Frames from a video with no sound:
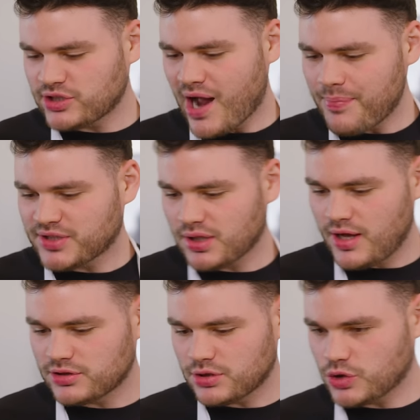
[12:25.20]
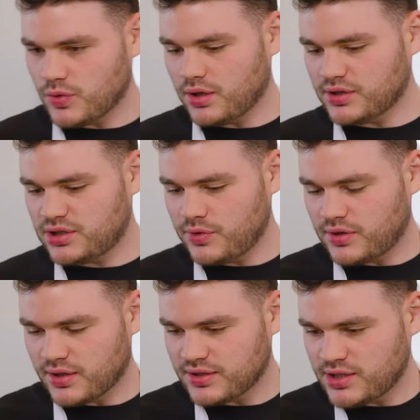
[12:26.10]
Chop the cilantro as well. Let's see
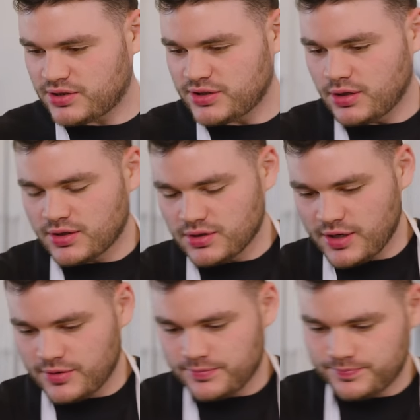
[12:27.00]
what the consistency looks like.